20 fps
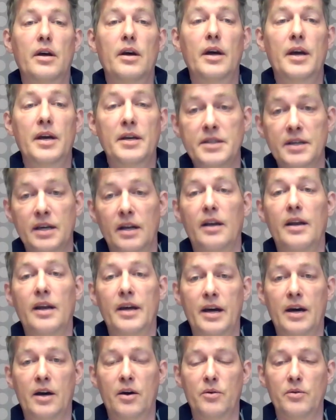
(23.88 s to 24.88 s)
Excel
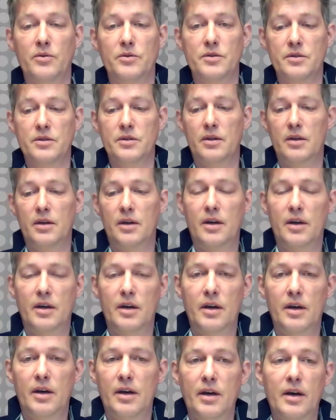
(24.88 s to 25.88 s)
layouts.
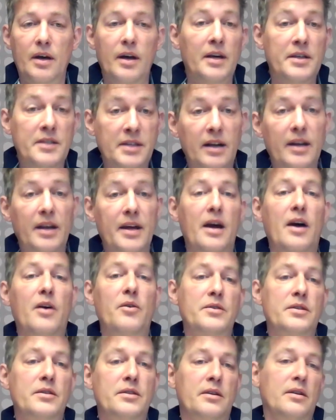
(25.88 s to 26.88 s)
Excel
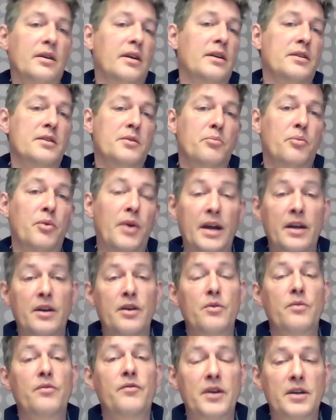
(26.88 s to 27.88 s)
layouts is a brand
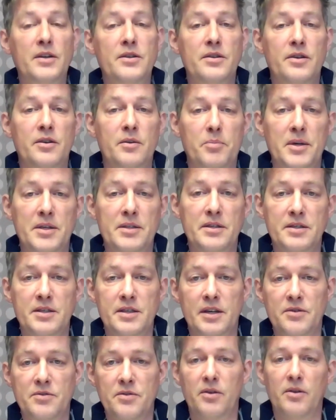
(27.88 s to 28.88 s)
new feature in Business
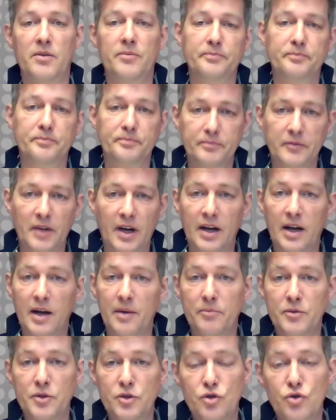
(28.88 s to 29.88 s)
Central, and
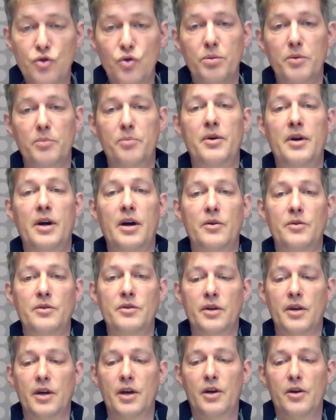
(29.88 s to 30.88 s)
I'm super proud
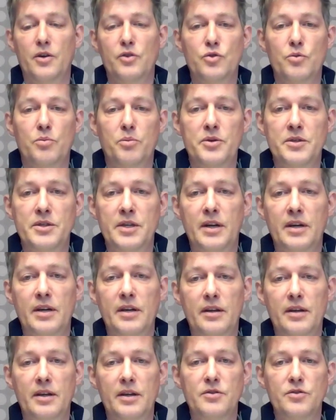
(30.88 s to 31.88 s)
to
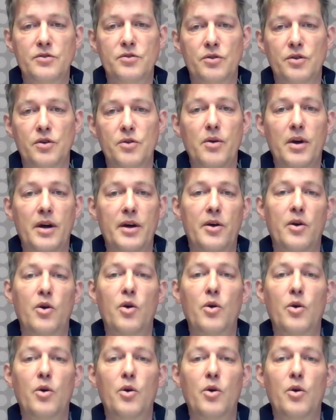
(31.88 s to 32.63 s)
presenting this to you. I